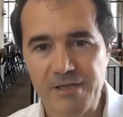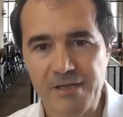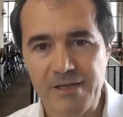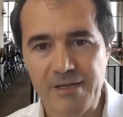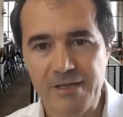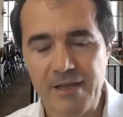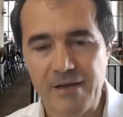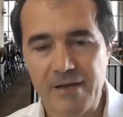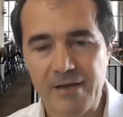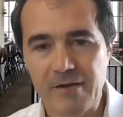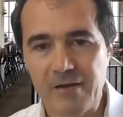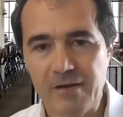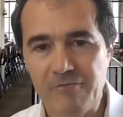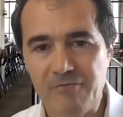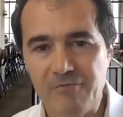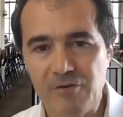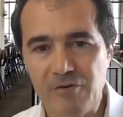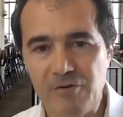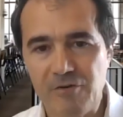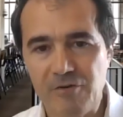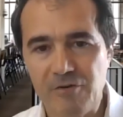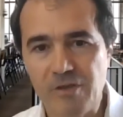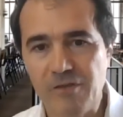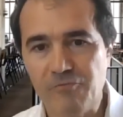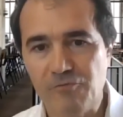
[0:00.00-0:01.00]
and
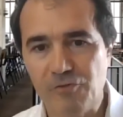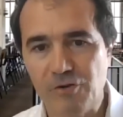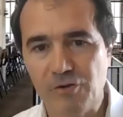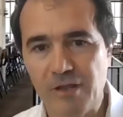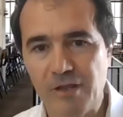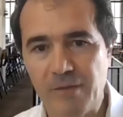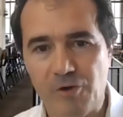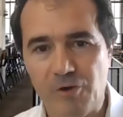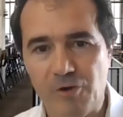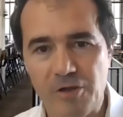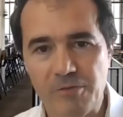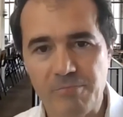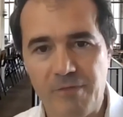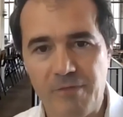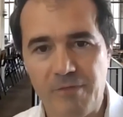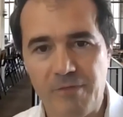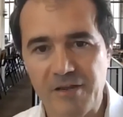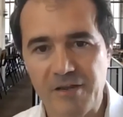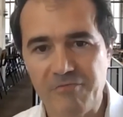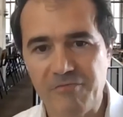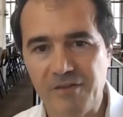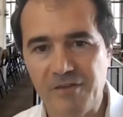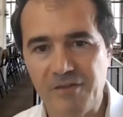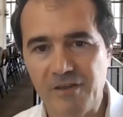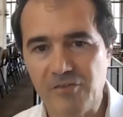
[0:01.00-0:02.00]
looking for their product
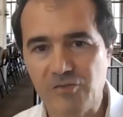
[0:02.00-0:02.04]
market fit.